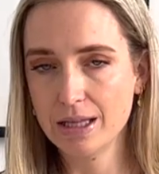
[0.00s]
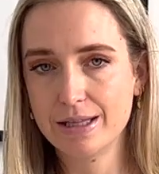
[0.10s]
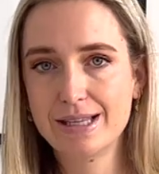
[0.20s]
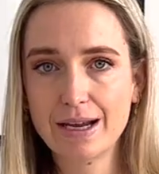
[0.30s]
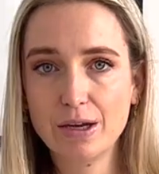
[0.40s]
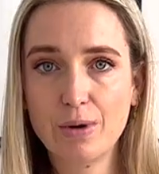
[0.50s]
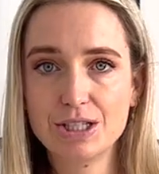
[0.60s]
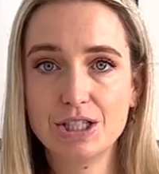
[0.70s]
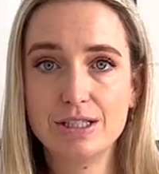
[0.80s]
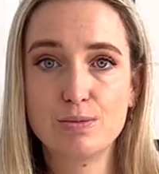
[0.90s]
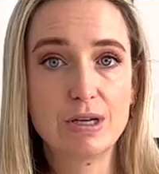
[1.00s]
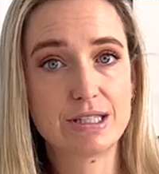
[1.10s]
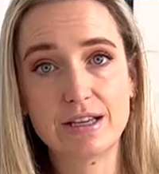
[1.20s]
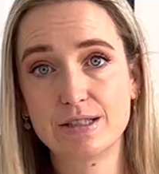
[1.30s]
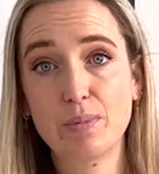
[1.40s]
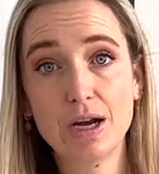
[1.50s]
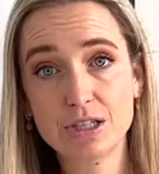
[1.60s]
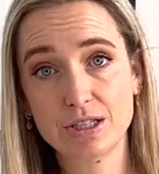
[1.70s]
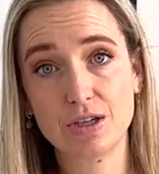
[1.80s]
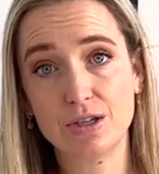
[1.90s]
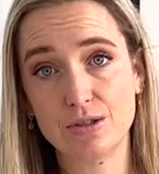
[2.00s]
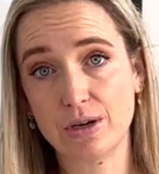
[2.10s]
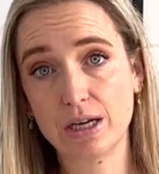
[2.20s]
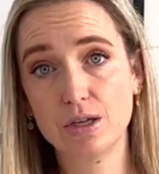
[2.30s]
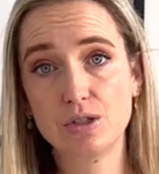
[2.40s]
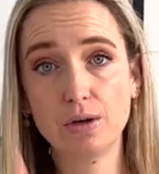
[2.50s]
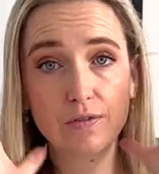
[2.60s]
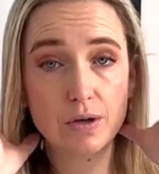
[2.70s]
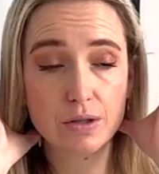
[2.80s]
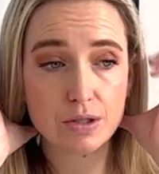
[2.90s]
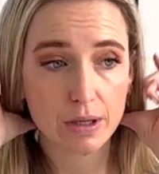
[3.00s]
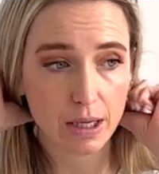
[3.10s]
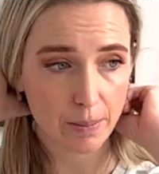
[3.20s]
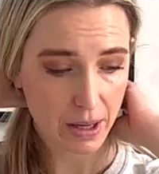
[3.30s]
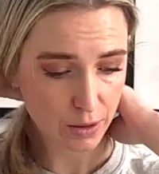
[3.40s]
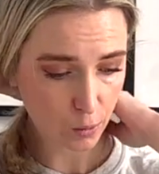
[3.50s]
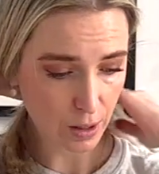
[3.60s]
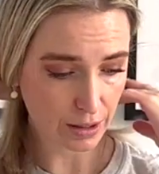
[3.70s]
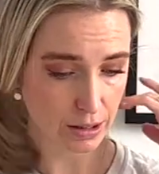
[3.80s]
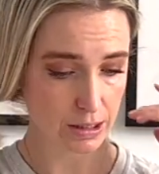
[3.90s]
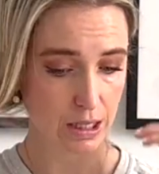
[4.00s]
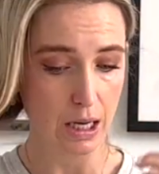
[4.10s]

The second question is what size of project are you doing? So if you're doing a big quilt,